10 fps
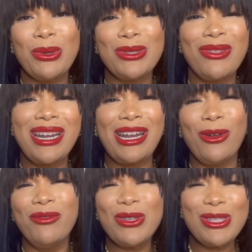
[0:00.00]
So then I
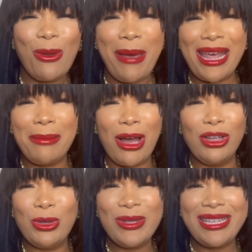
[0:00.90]
don't feel so bad
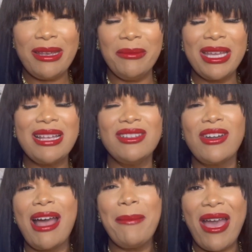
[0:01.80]
about using them because they're
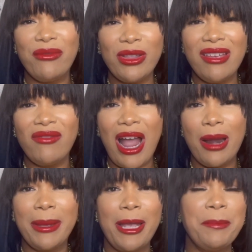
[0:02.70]
not bad for the
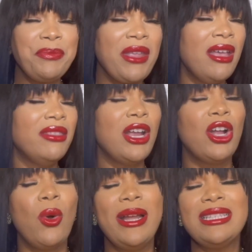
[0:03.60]
environment. They're
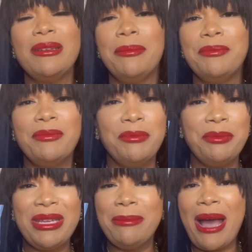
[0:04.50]
going to
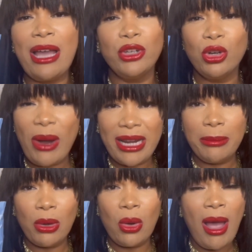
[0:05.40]
be
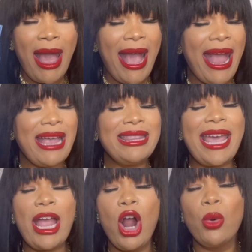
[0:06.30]
biodegradable and
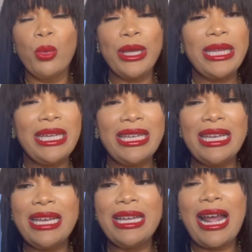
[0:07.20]
they are really
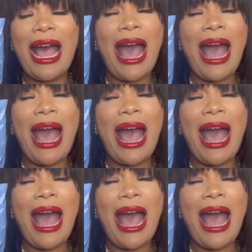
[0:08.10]
good.